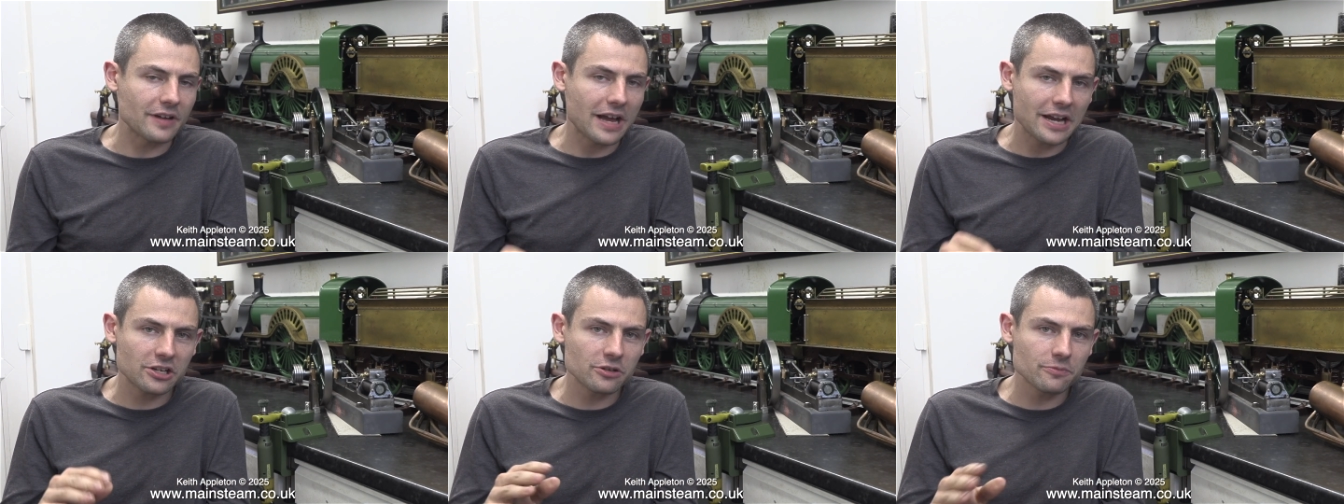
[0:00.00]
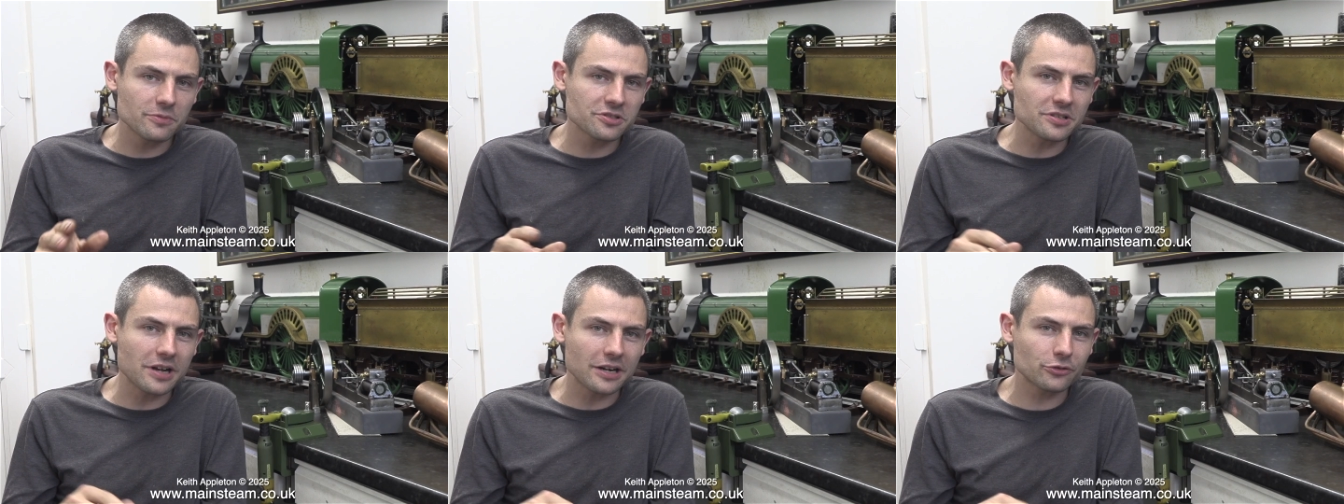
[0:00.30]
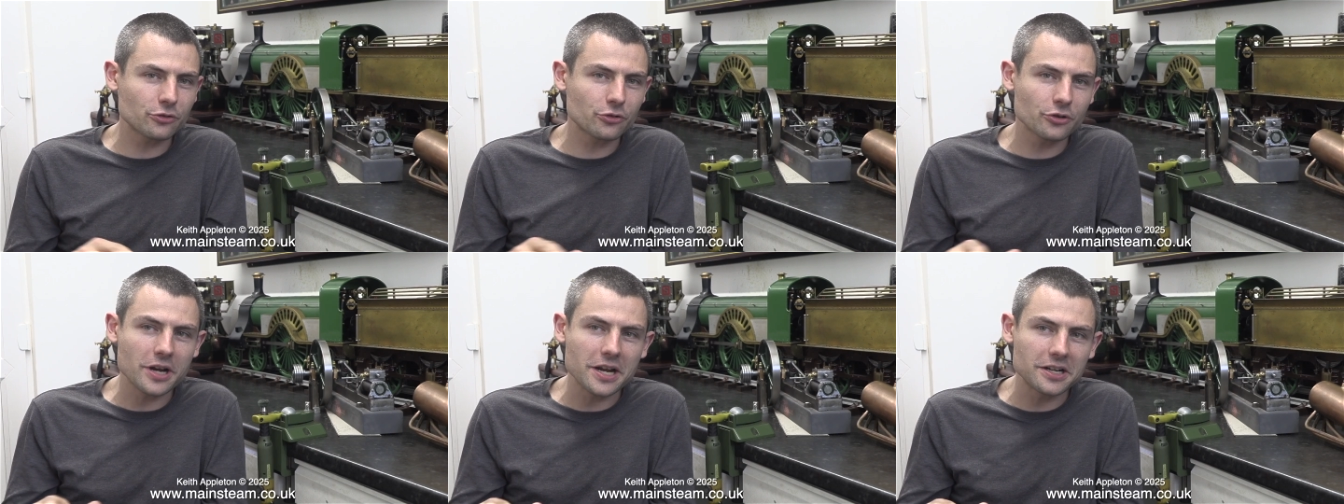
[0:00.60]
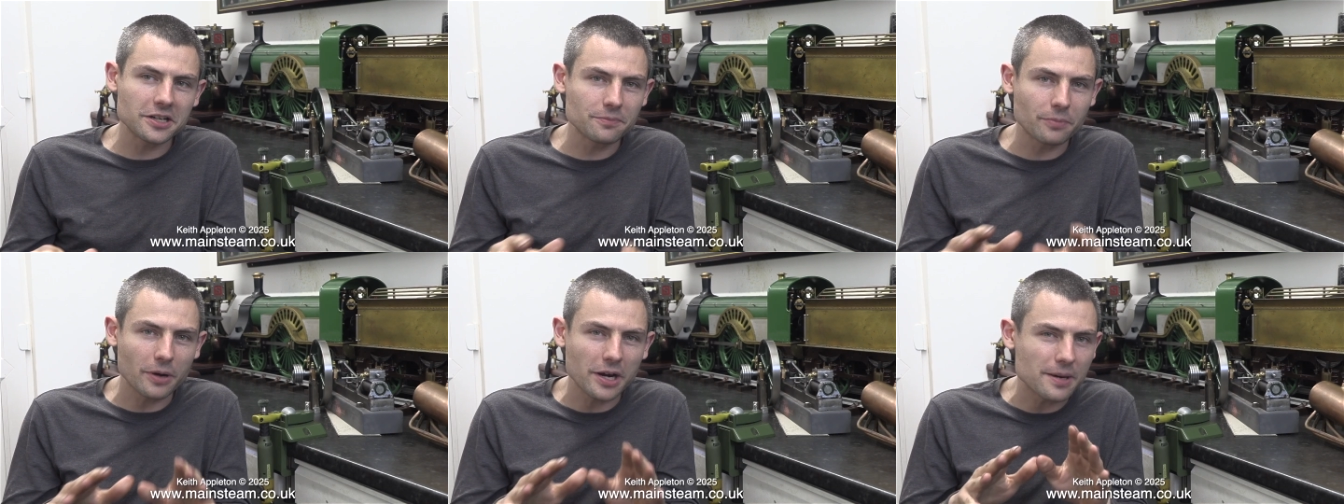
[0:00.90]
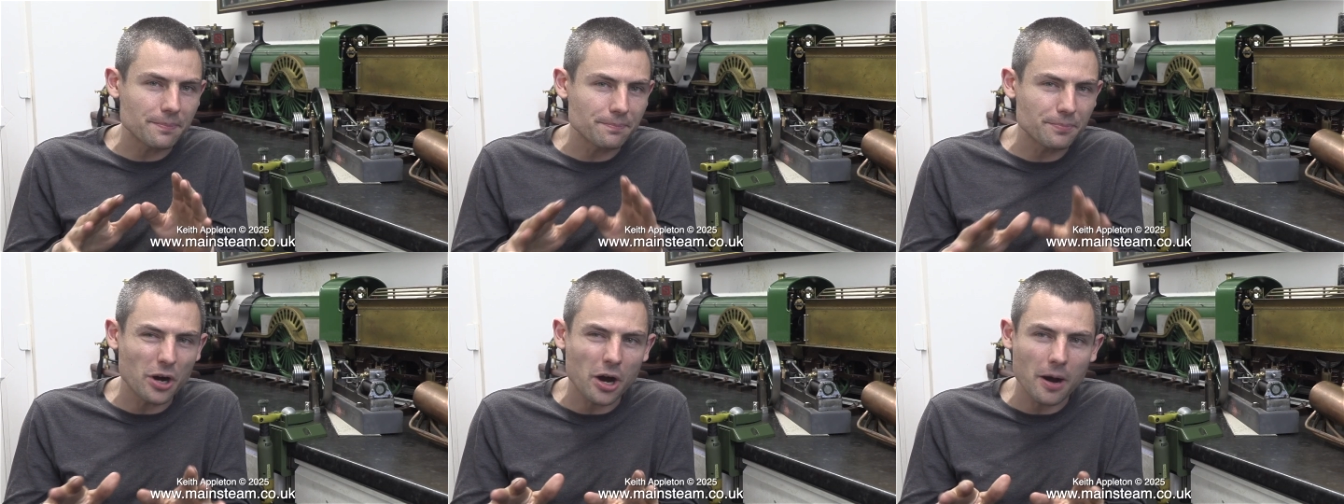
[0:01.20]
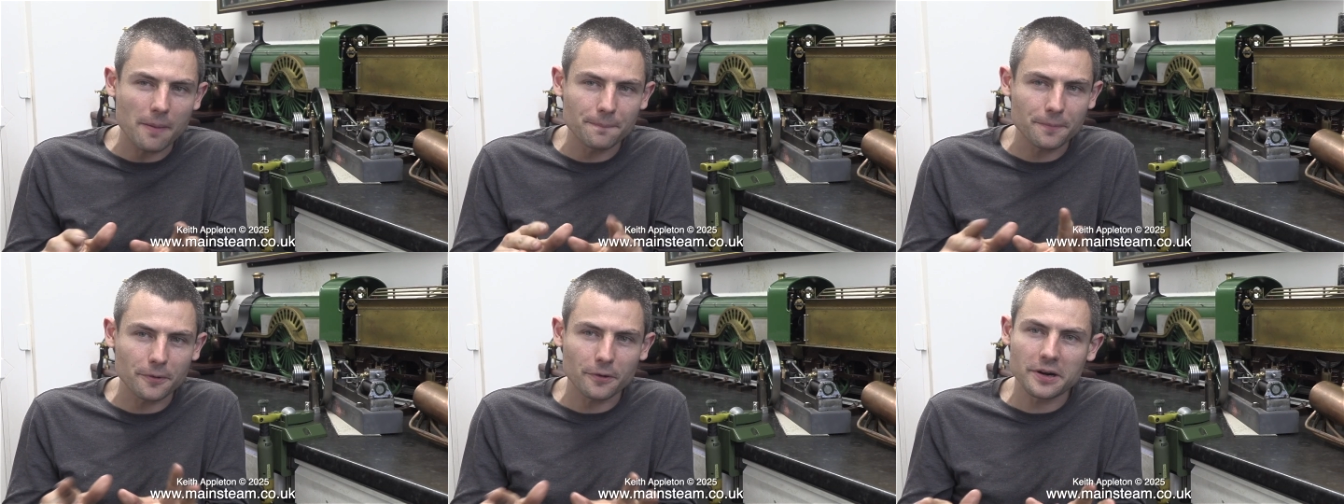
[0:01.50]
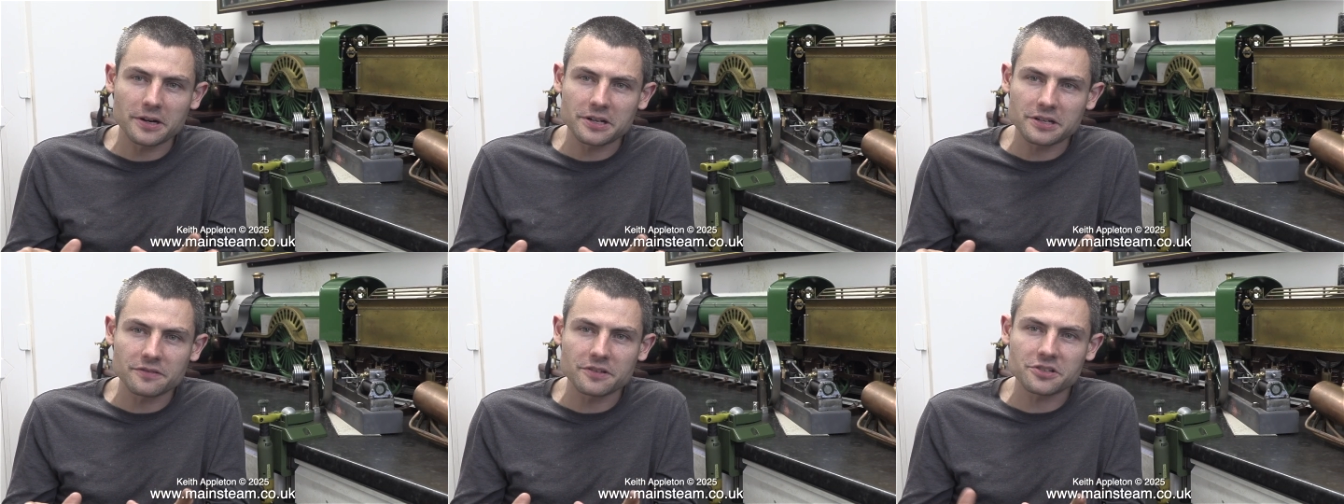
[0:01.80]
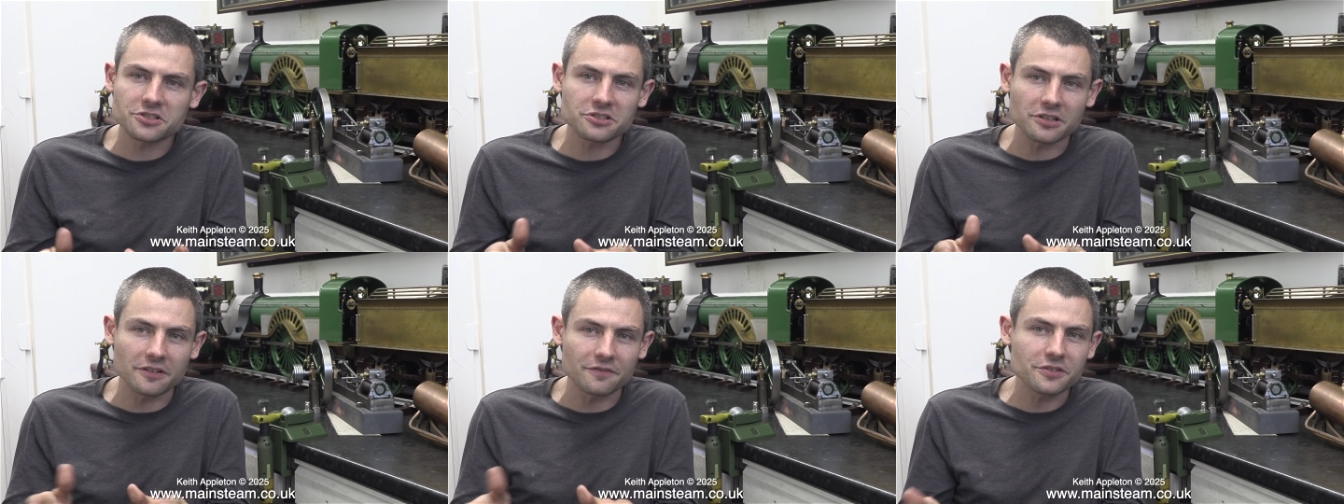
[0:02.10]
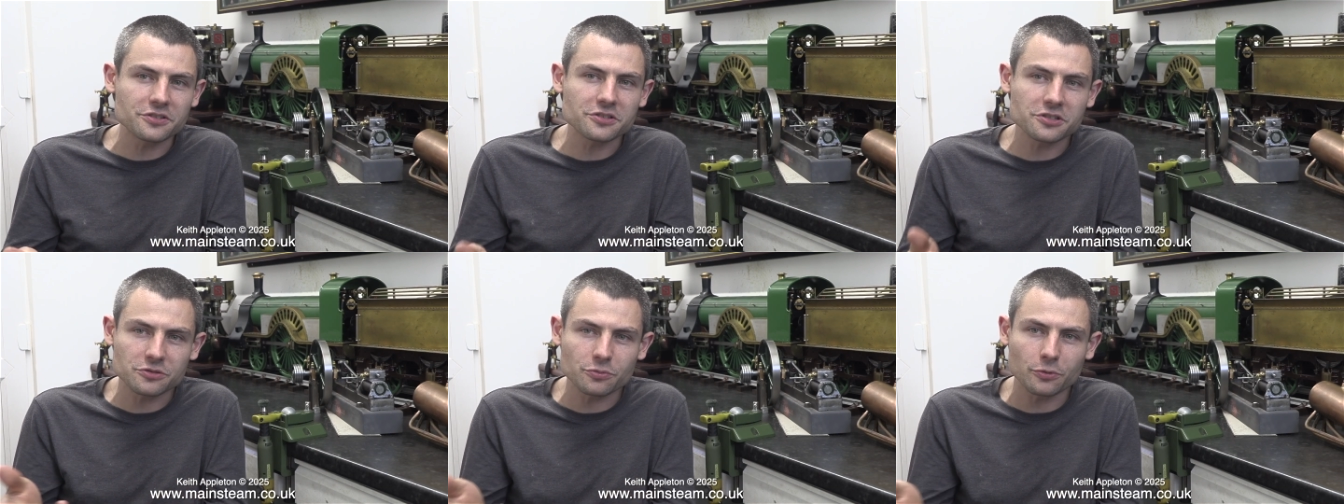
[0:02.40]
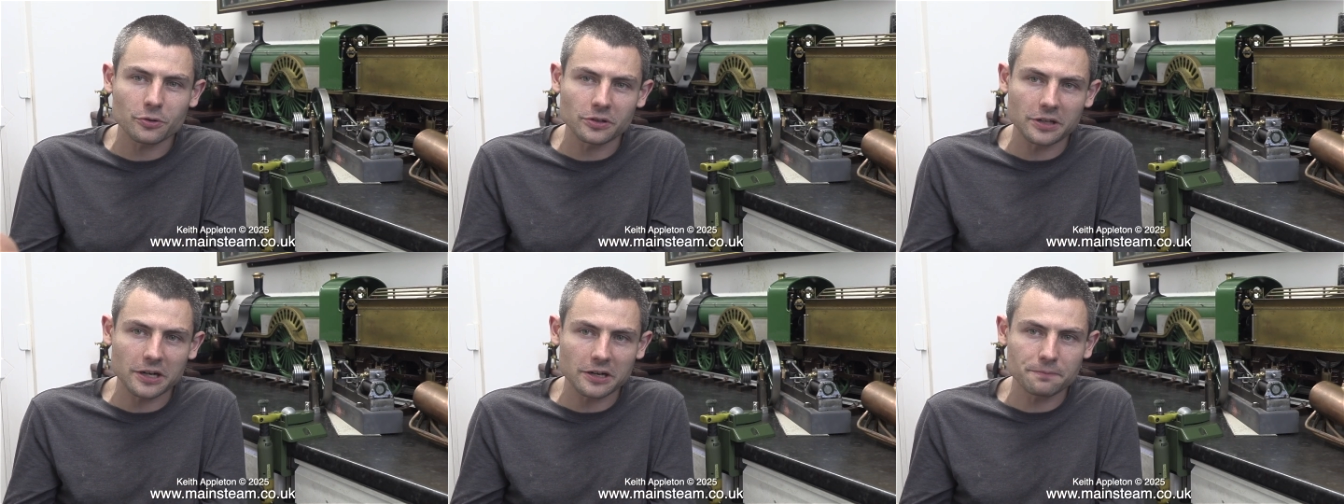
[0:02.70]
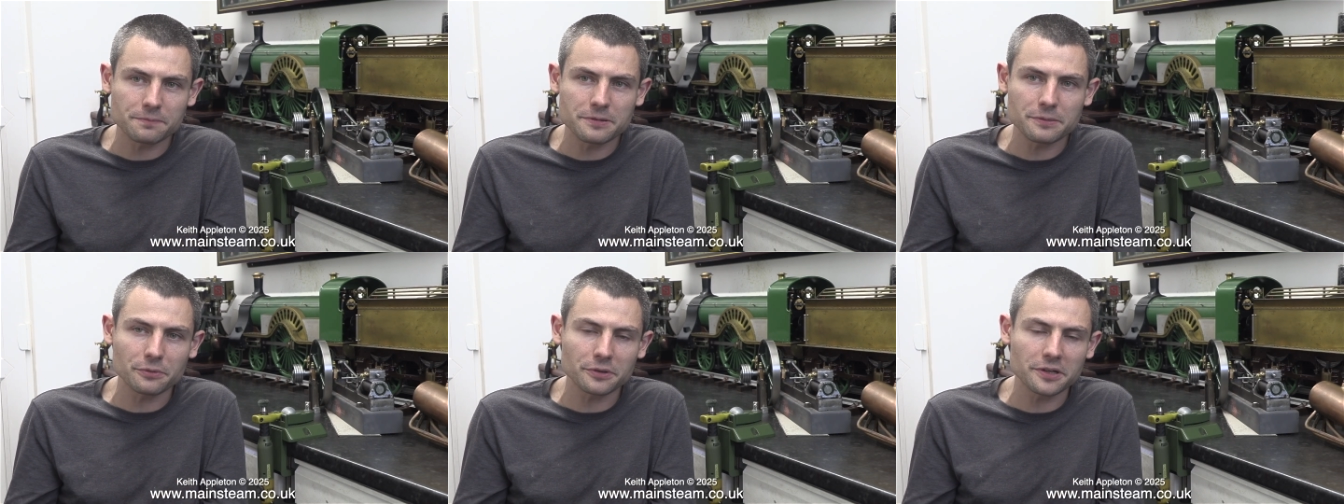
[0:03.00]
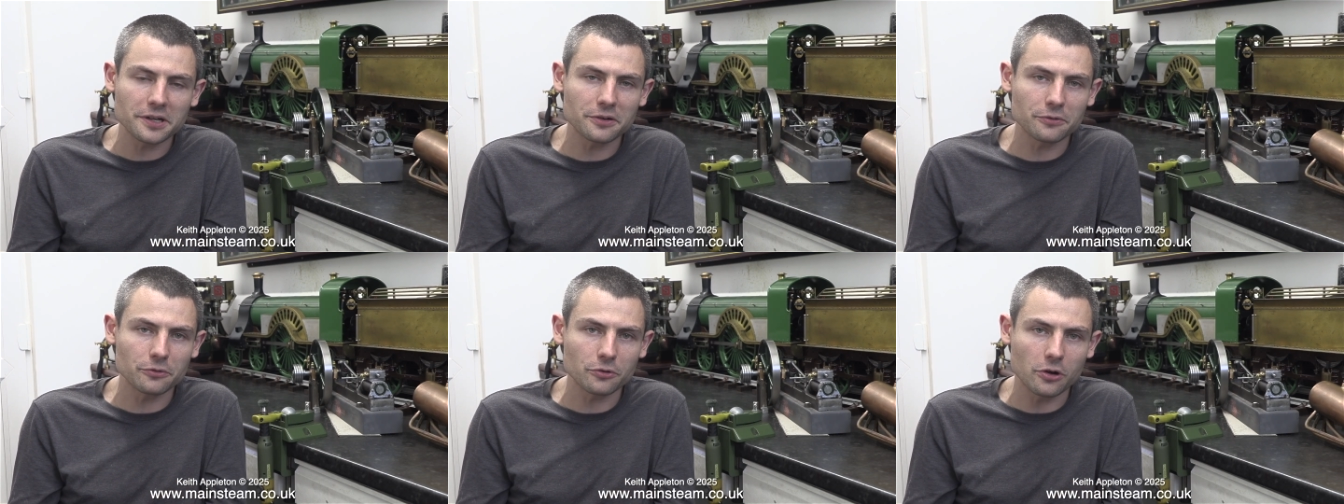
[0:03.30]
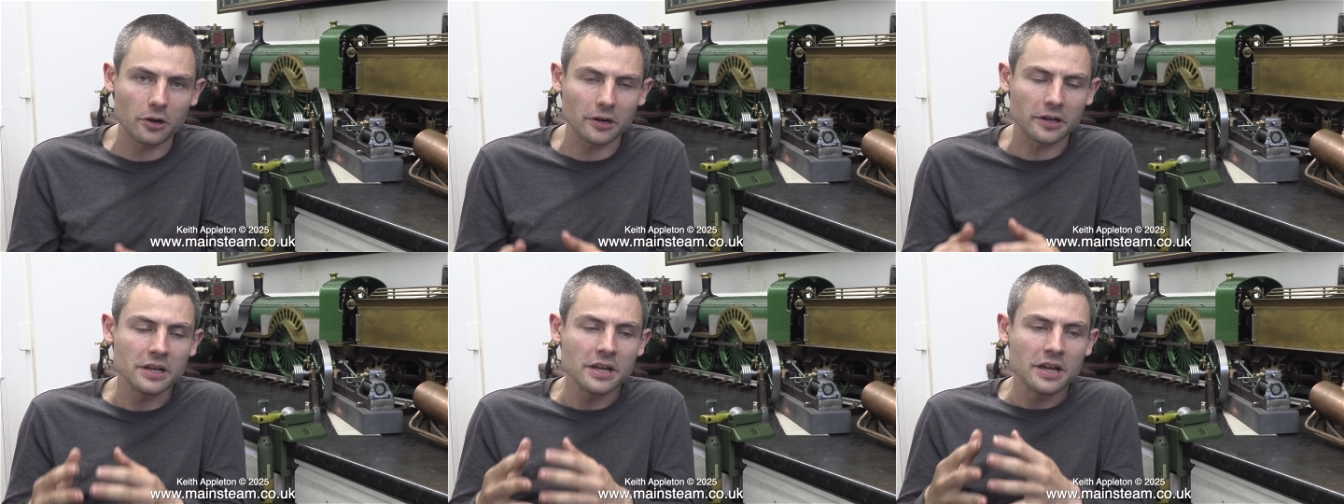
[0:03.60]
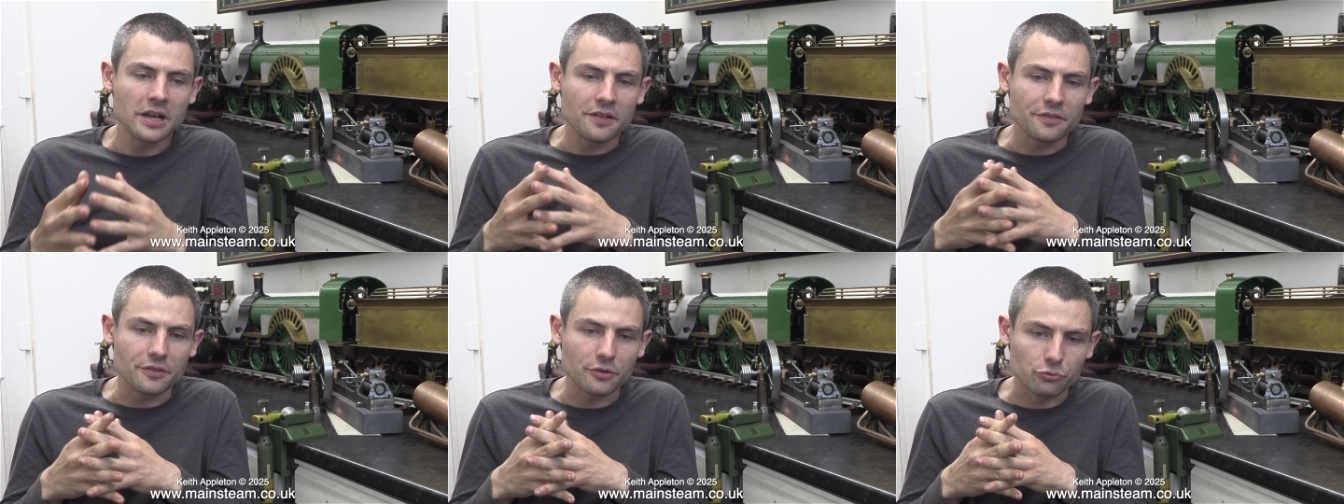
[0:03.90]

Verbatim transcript: The vacuum is not created by a pump or any of this stuff. This is where a lot of people get it wrong.